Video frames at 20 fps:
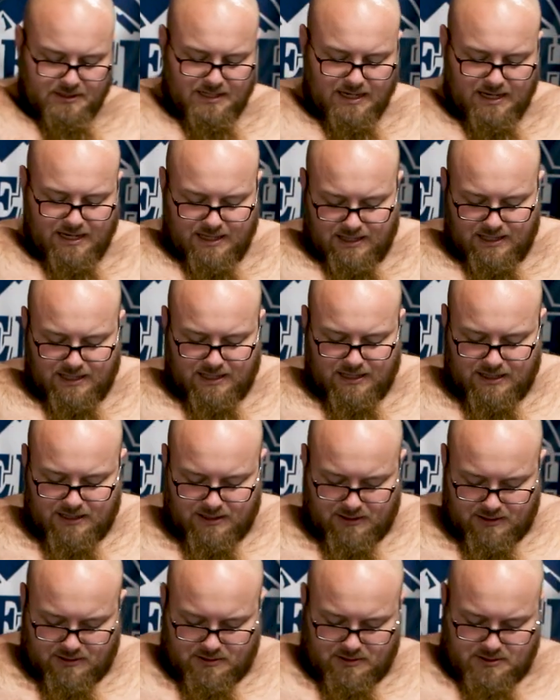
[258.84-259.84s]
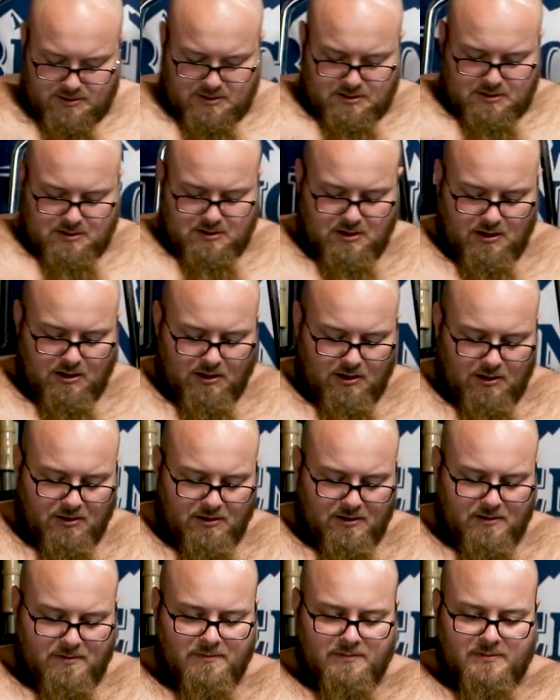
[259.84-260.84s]
to take the
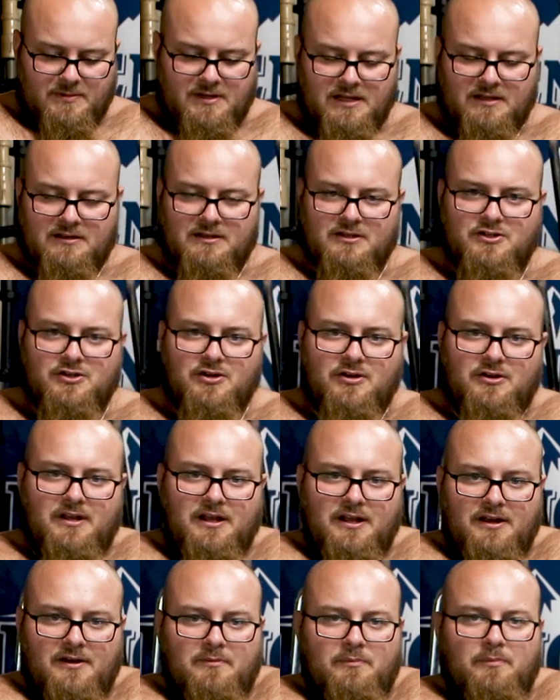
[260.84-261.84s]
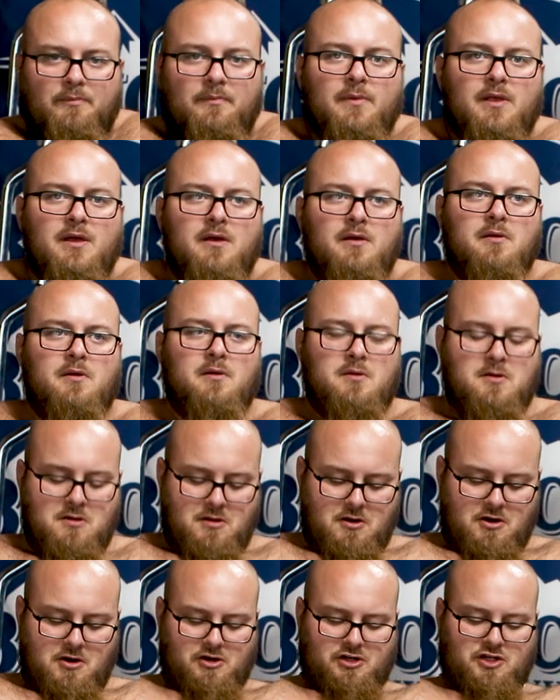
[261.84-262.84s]
collar, take the shirt here,
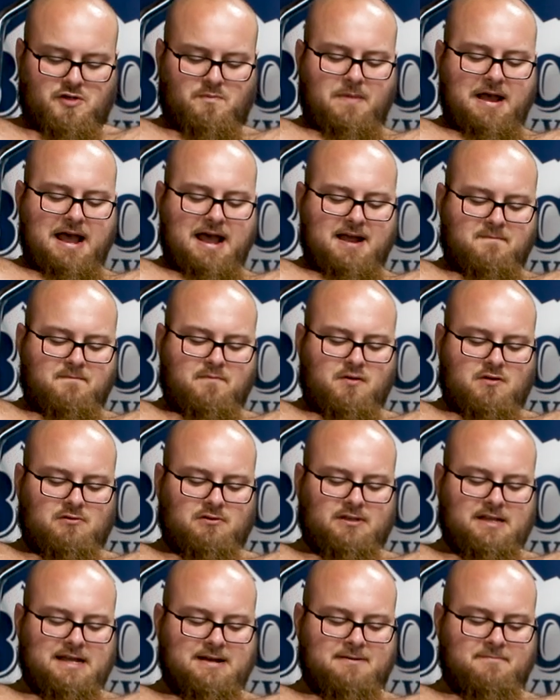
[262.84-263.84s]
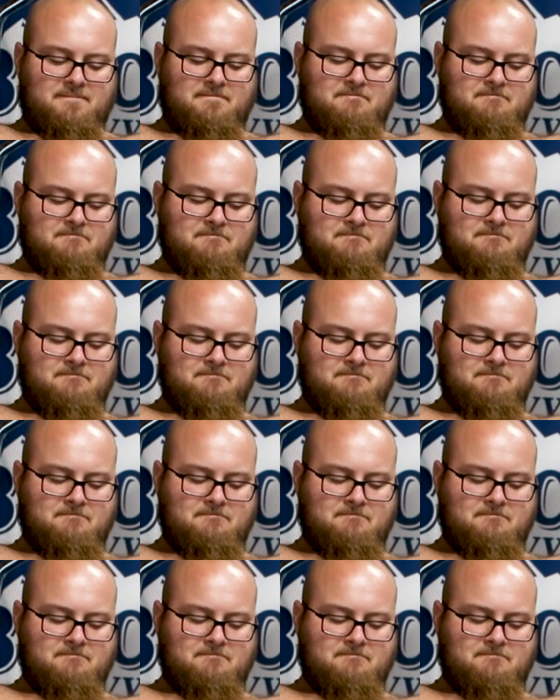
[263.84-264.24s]
arch back, pull down.